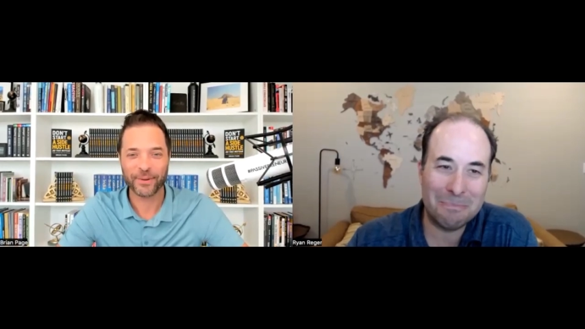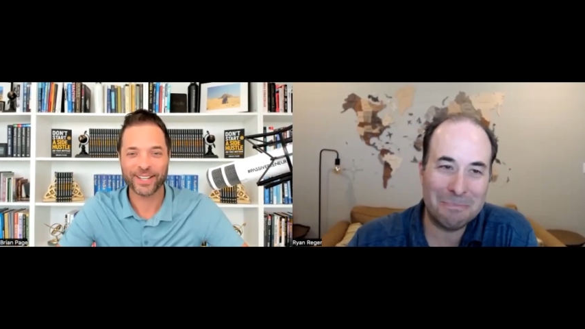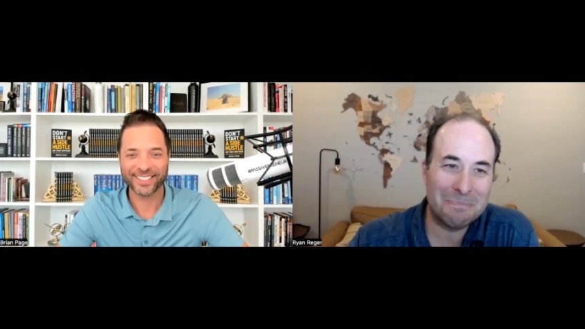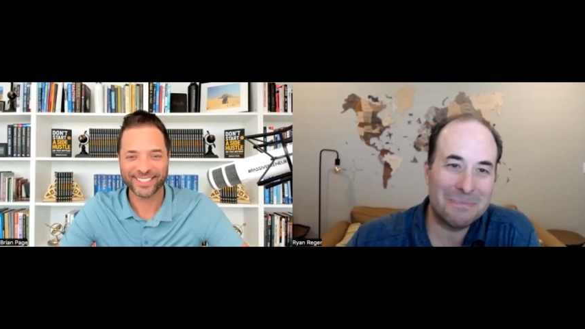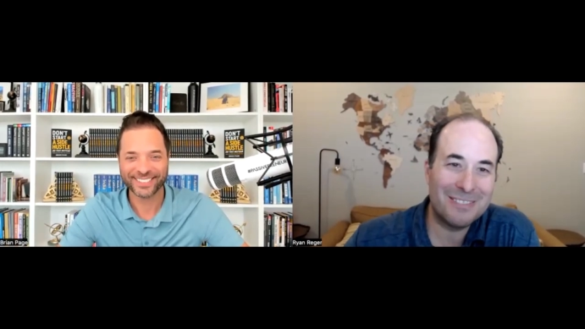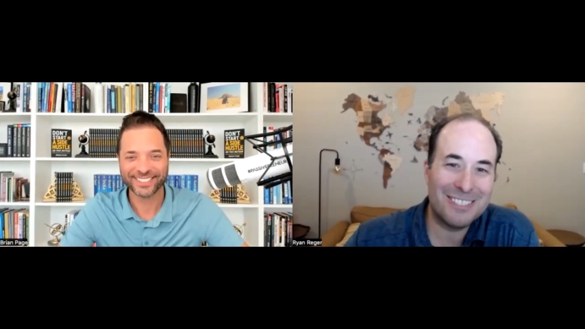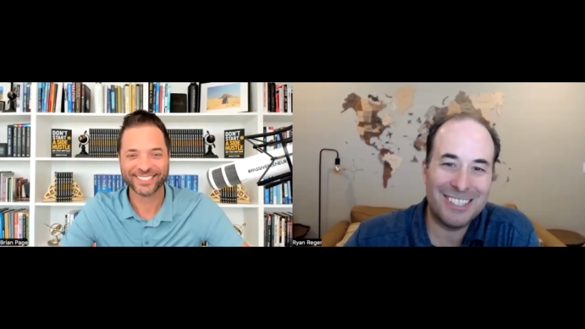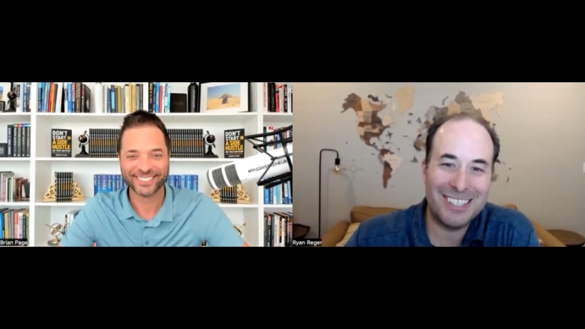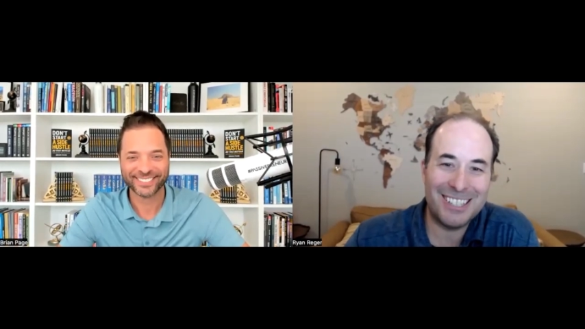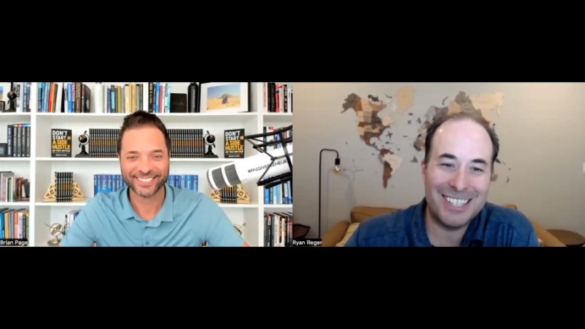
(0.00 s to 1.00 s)
Speaker 1: I will.
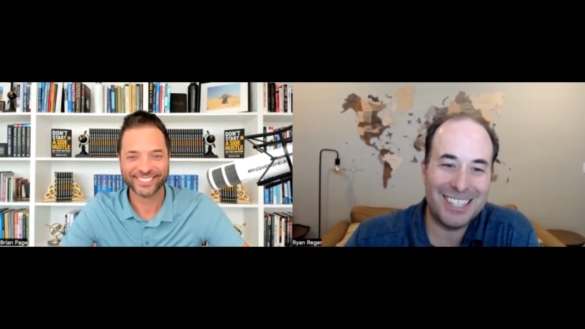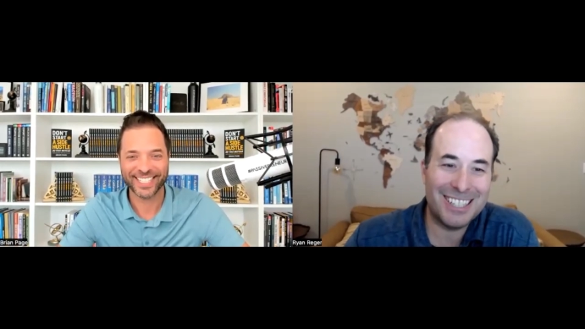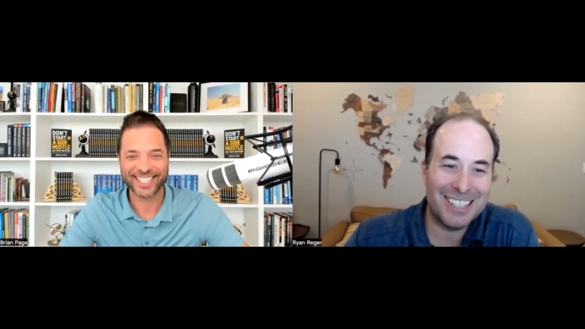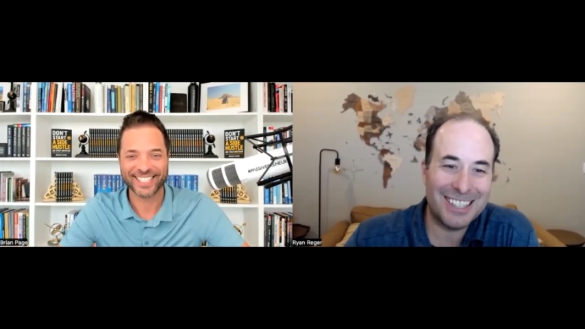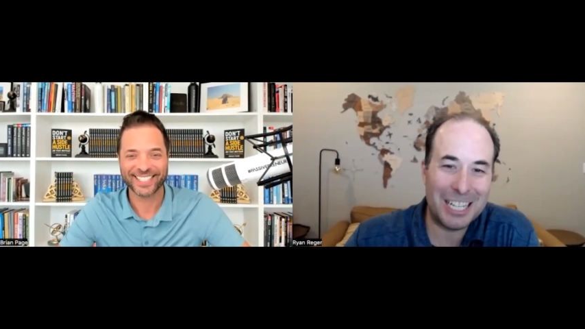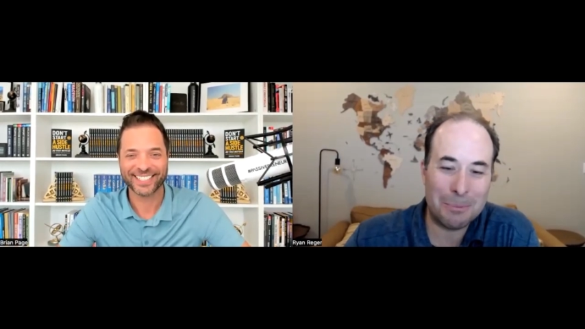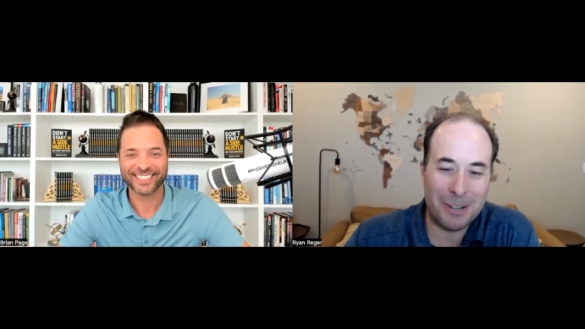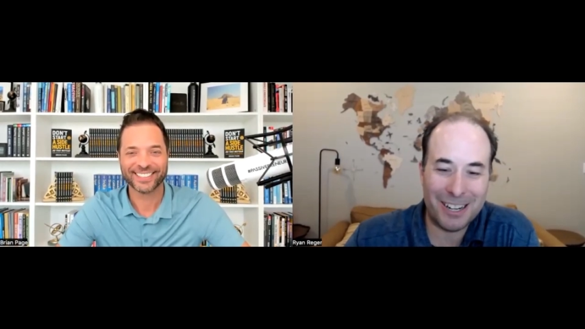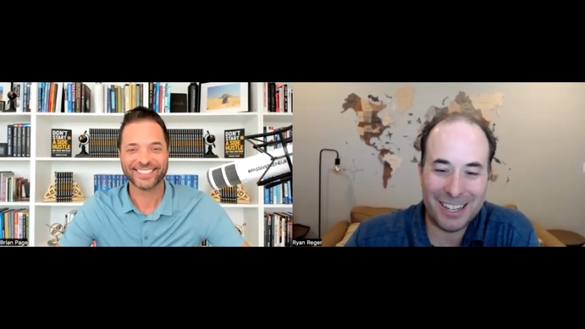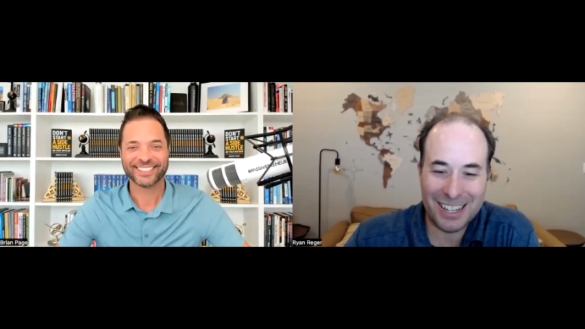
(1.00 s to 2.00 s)
All right. Thanks, thanks
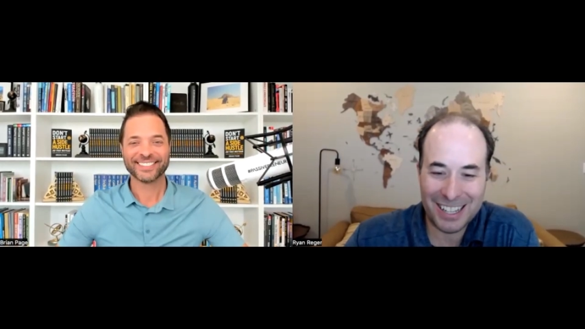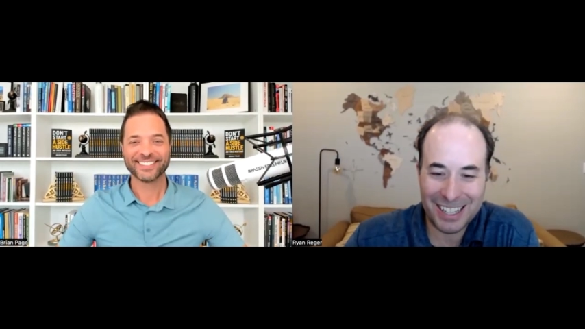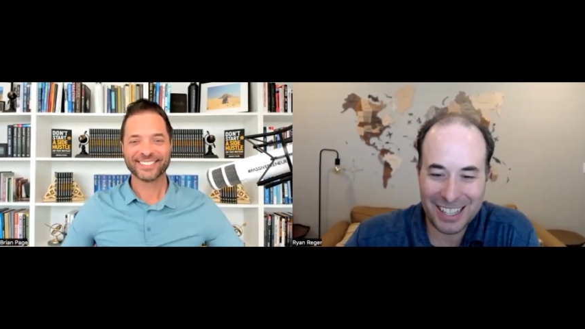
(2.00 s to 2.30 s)
Brian.